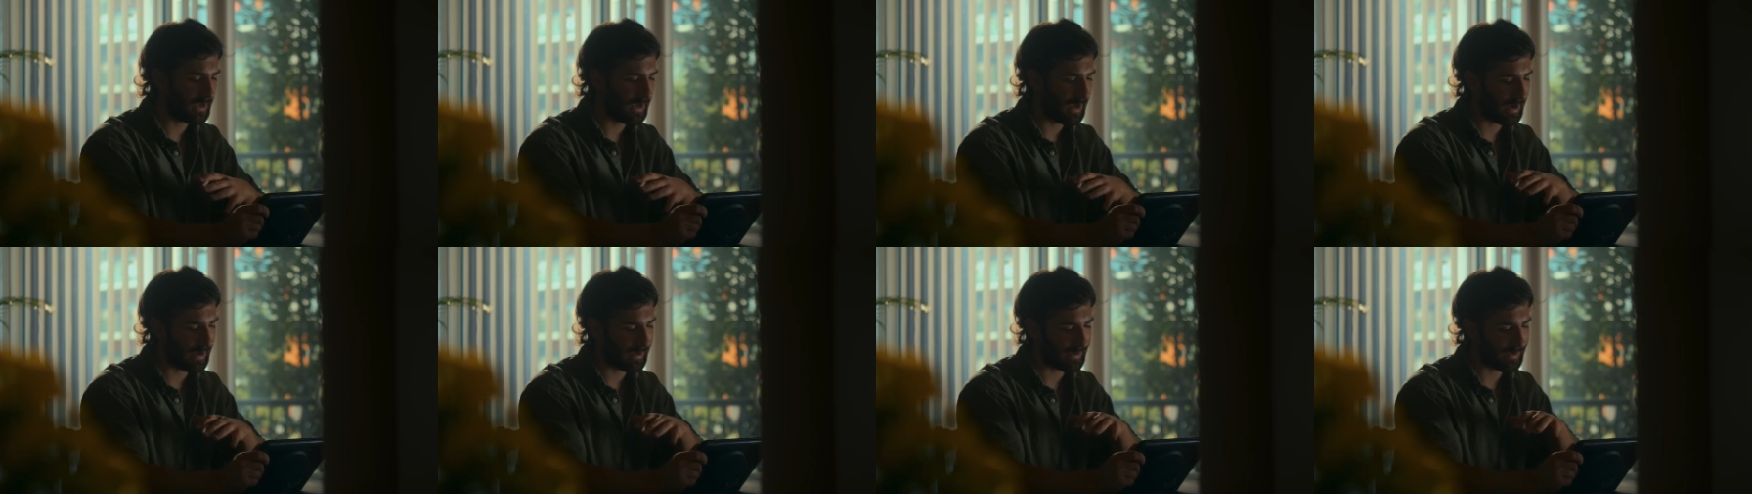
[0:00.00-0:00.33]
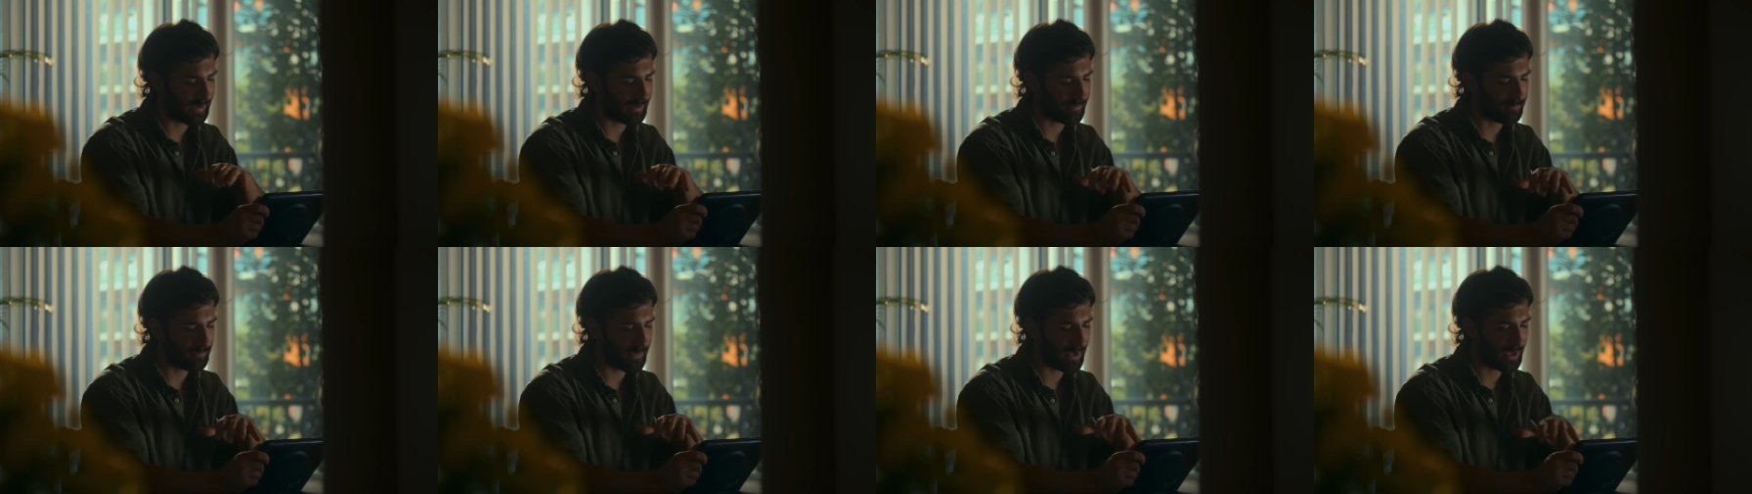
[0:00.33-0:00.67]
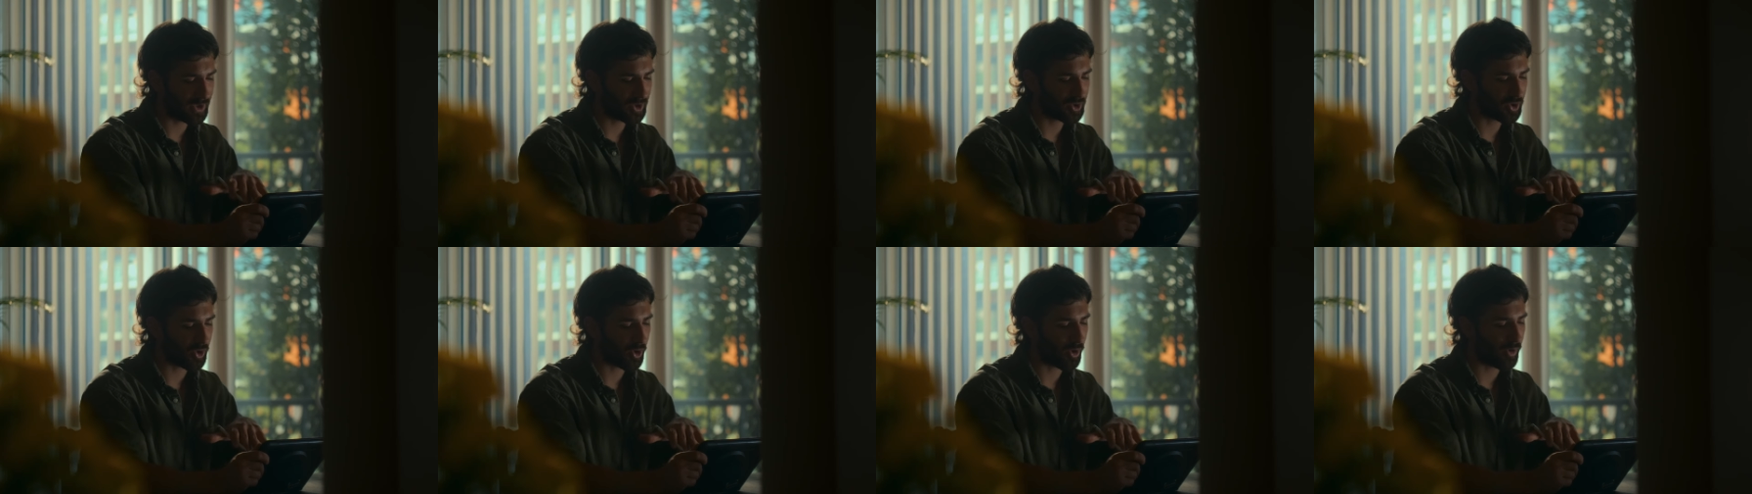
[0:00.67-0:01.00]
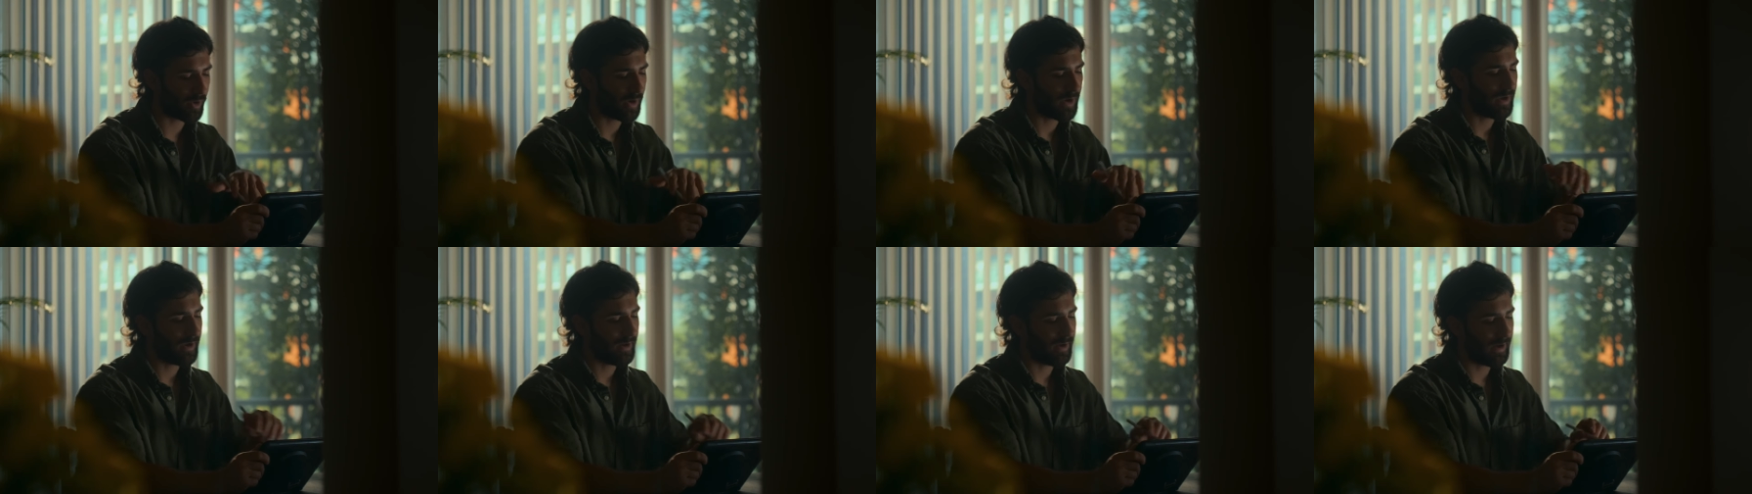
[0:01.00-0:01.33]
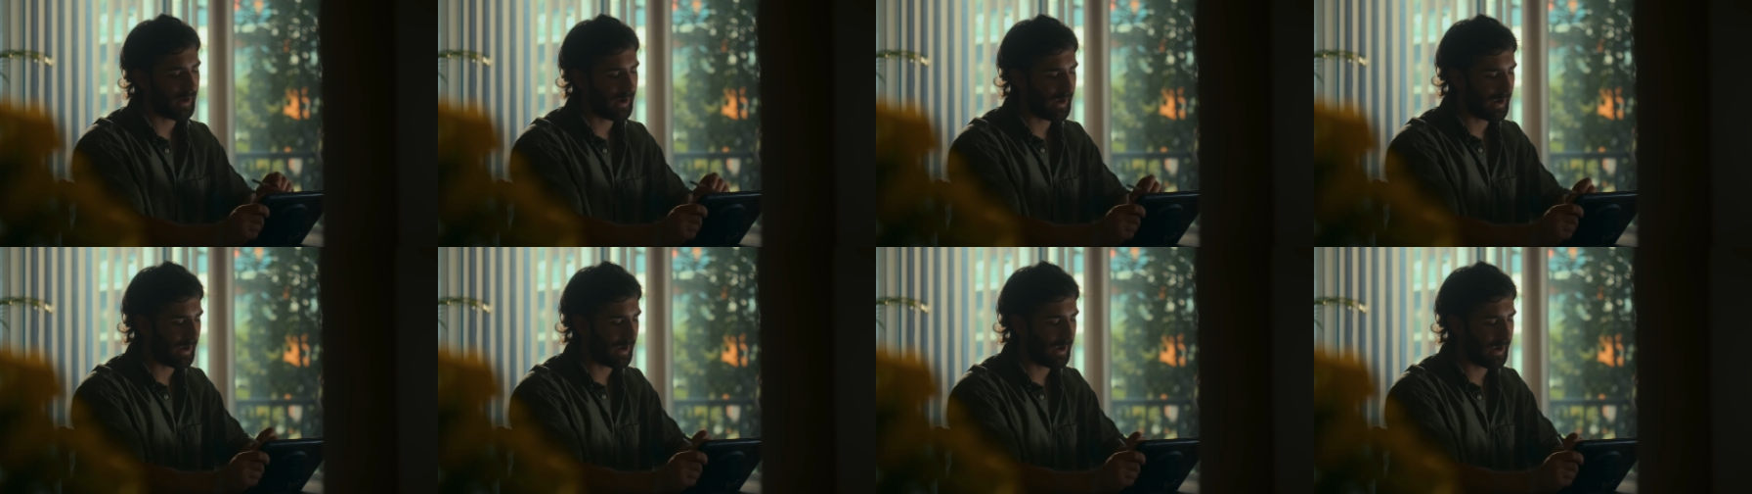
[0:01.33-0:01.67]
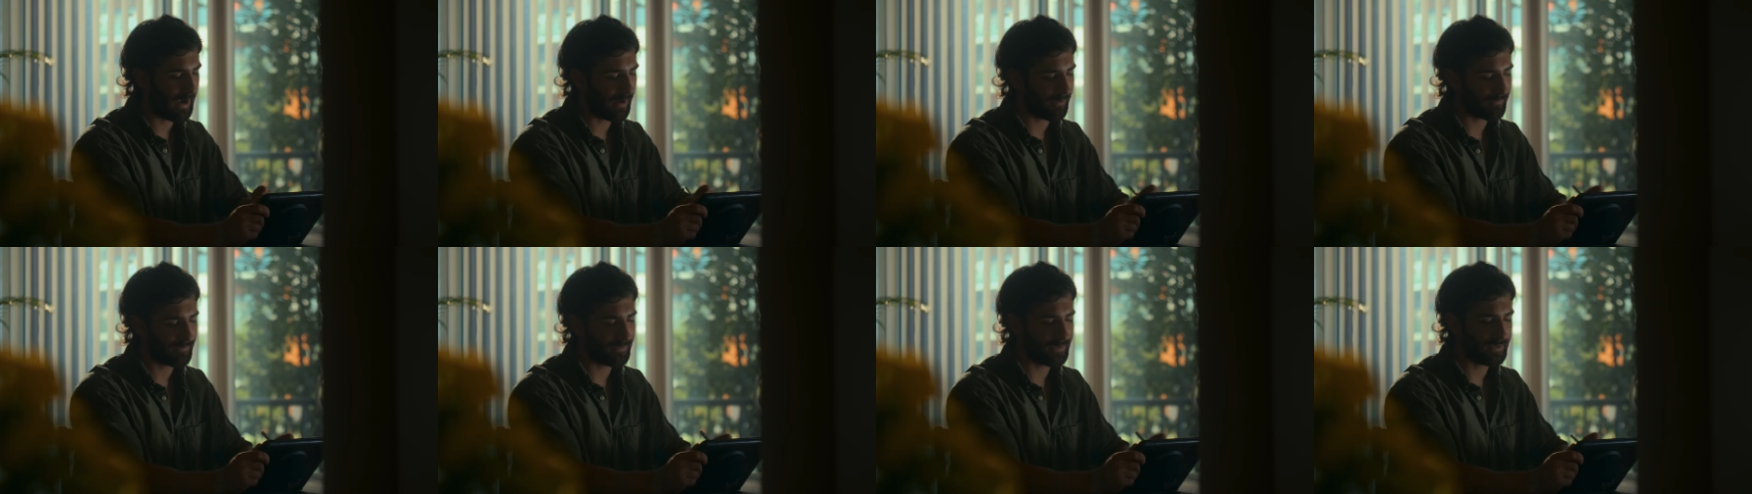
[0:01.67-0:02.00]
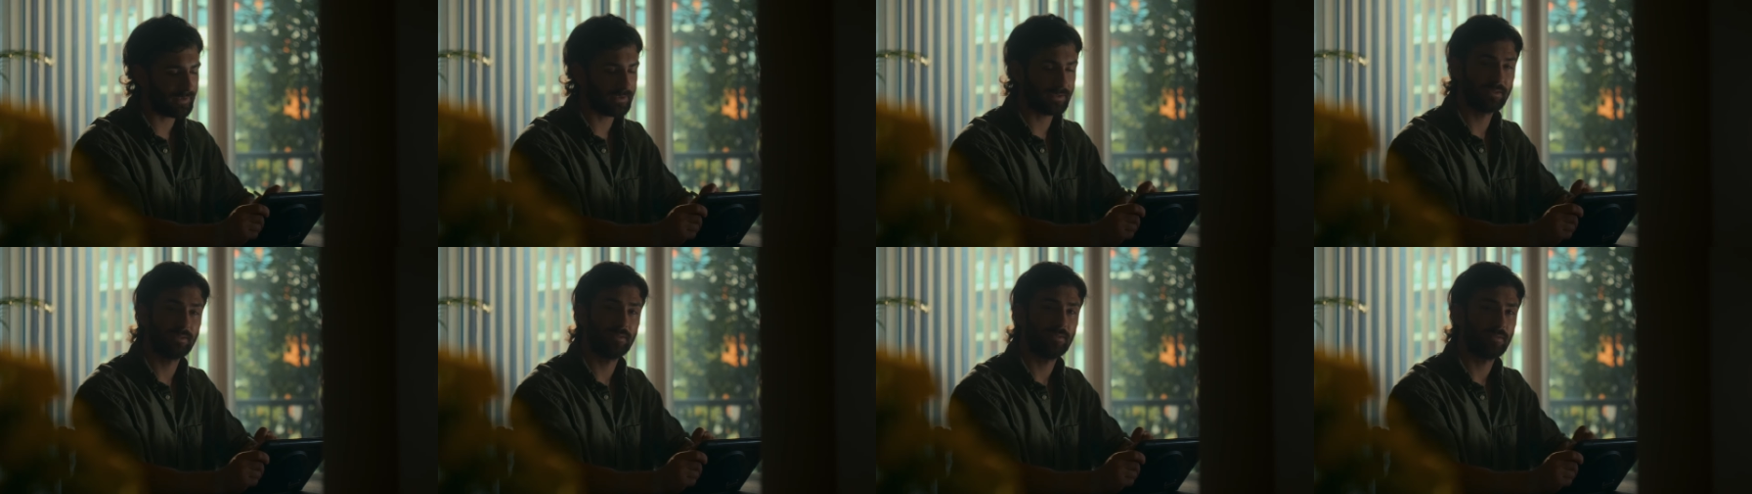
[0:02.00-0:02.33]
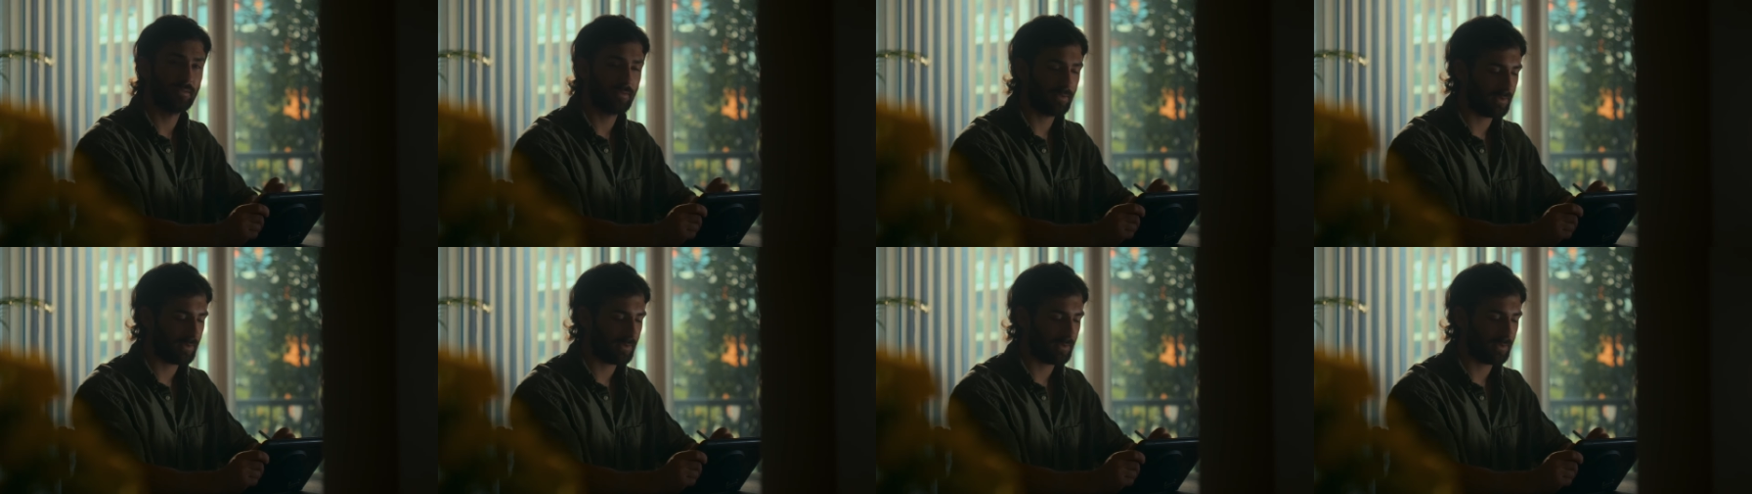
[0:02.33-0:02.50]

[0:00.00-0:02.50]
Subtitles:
I can make sure I have this